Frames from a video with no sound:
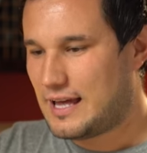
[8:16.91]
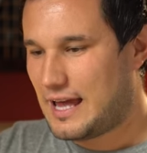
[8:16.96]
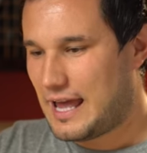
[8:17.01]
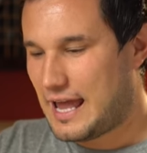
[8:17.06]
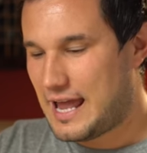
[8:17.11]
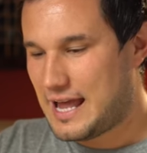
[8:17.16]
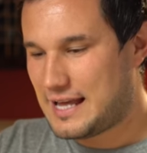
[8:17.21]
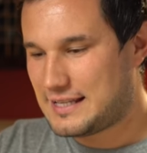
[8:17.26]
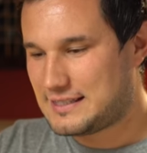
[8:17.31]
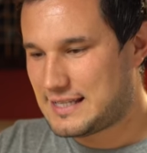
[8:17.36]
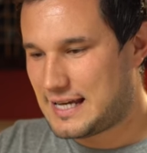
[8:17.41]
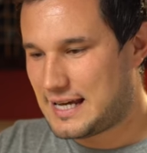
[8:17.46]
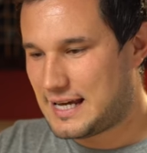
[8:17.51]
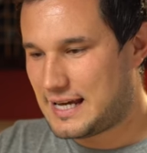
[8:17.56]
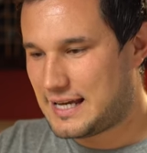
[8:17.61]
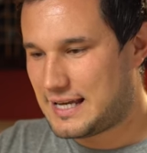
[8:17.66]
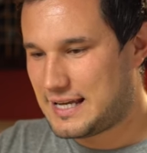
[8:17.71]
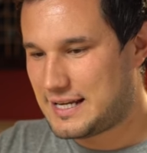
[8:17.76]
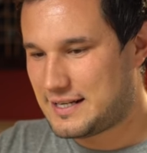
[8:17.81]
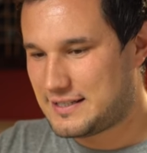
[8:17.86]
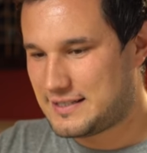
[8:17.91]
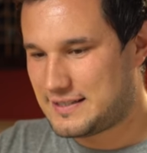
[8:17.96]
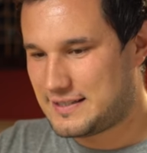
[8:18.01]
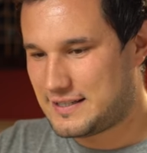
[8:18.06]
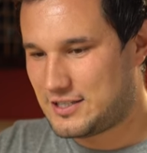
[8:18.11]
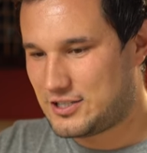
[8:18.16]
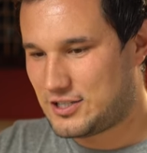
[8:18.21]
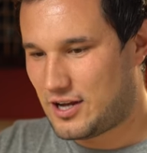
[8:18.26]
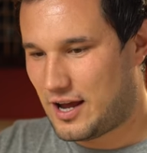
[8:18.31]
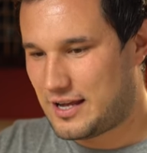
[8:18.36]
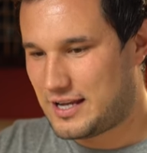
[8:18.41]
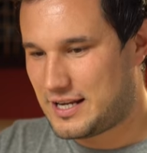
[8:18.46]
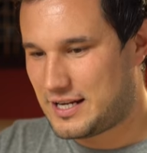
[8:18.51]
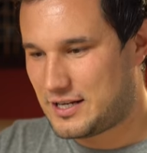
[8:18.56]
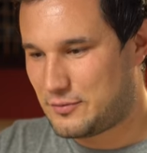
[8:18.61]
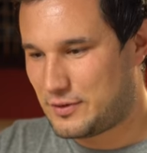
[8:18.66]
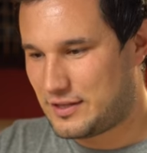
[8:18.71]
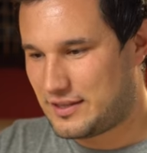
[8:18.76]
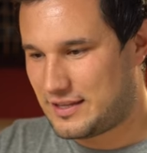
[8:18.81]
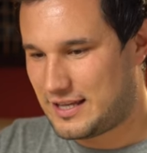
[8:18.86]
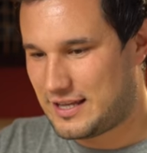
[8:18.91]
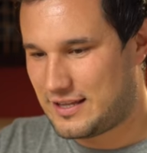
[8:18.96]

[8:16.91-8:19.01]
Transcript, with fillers: And uh, here's this shot here with